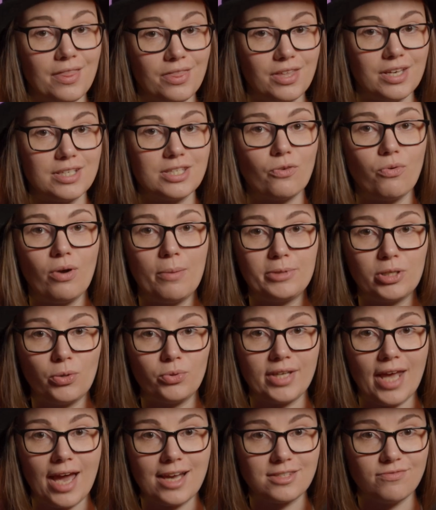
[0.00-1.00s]
This crypto
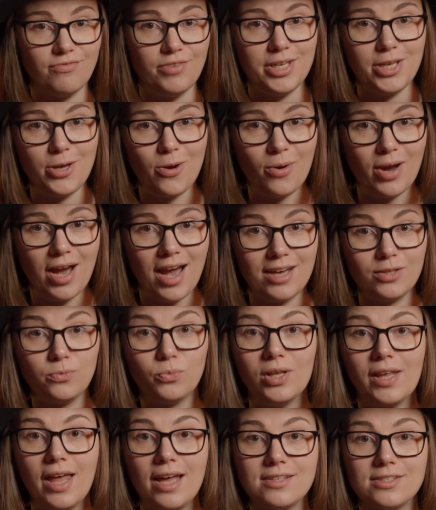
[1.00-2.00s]
tax video guide
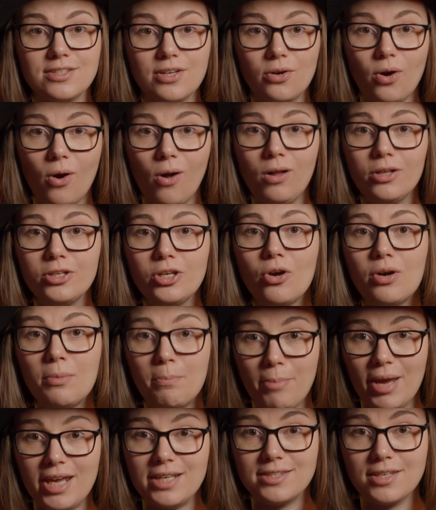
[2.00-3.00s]
will answer all your
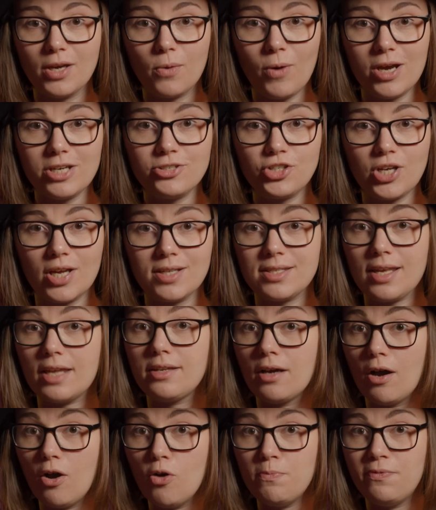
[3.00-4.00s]
basic questions
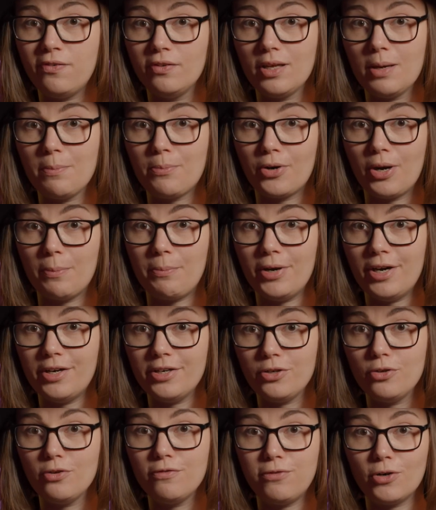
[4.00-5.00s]
and hopefully prepare
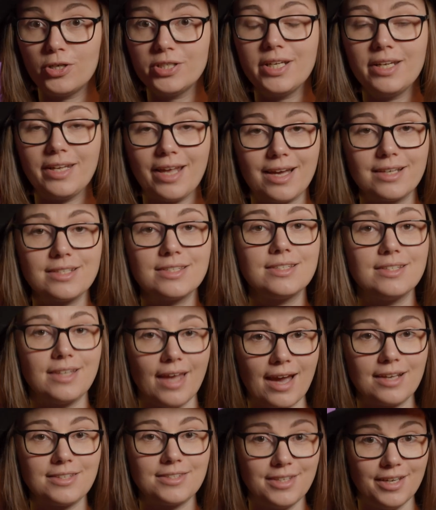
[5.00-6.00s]
you for the next
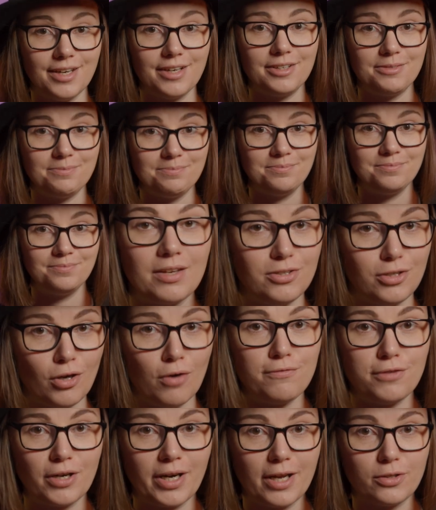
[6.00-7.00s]
tax year.
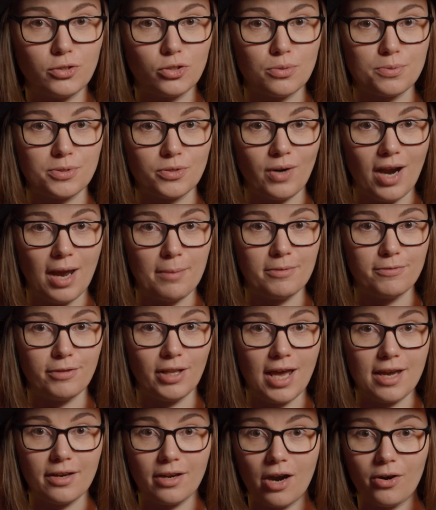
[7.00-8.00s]
Don't forget to subscribe if
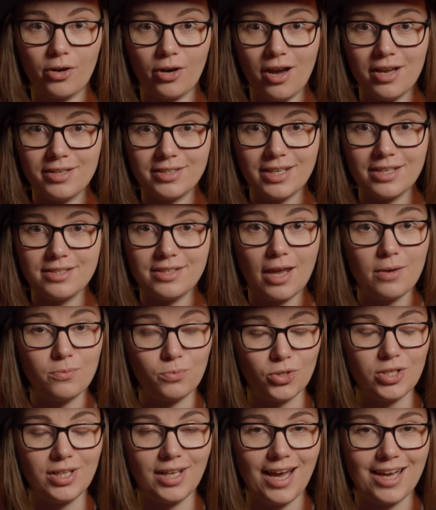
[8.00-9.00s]
you like our content
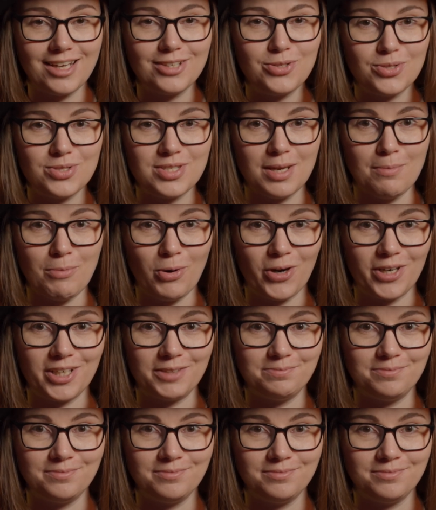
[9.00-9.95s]
and would like to see more.